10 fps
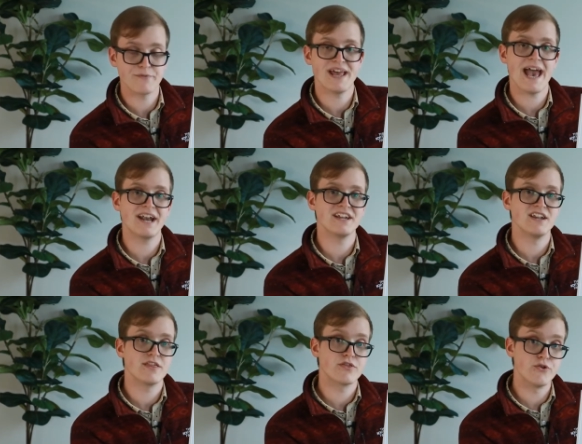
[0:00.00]
we added
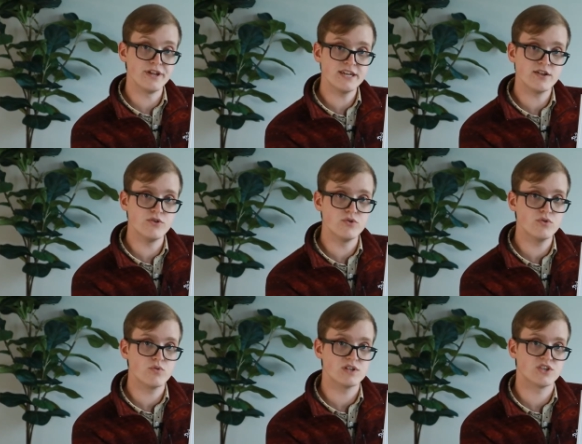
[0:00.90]
32,
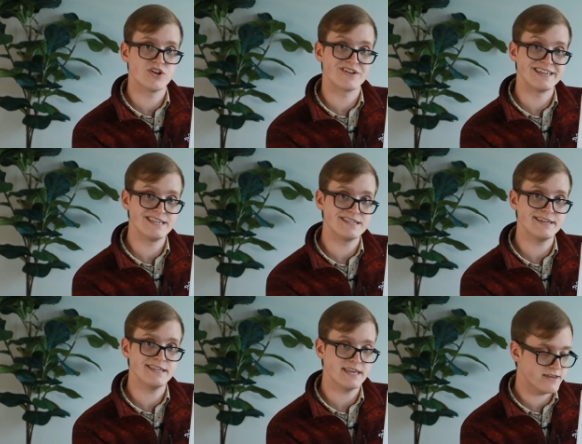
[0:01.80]
which is our
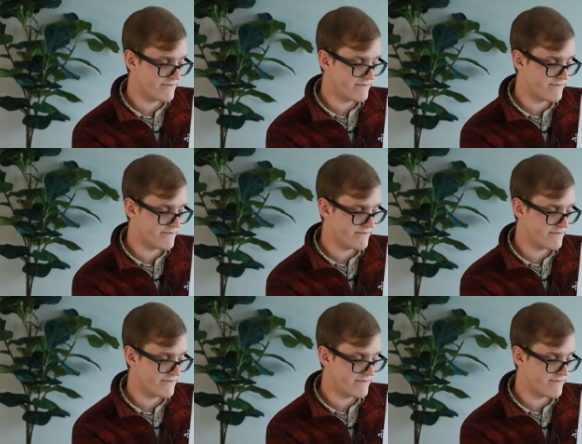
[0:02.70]
ECT